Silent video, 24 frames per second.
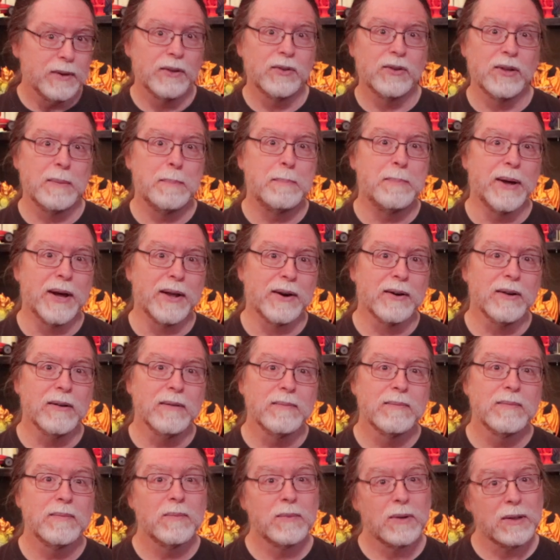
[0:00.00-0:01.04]
is it
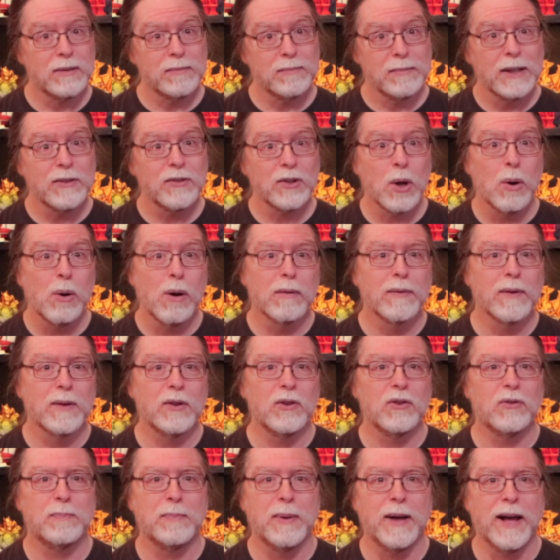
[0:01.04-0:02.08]
better? Well, let's go over
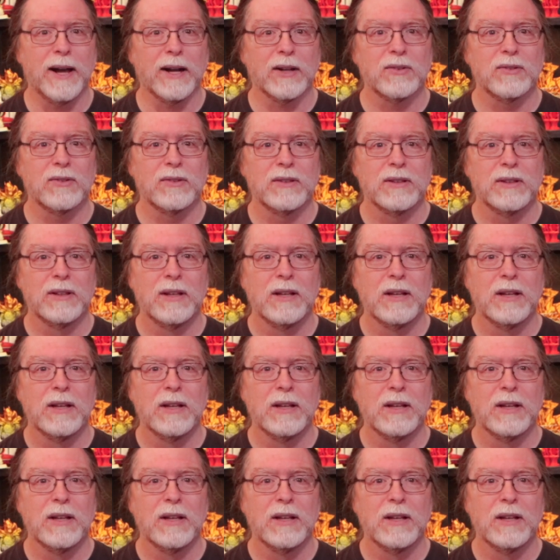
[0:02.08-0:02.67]
the specs.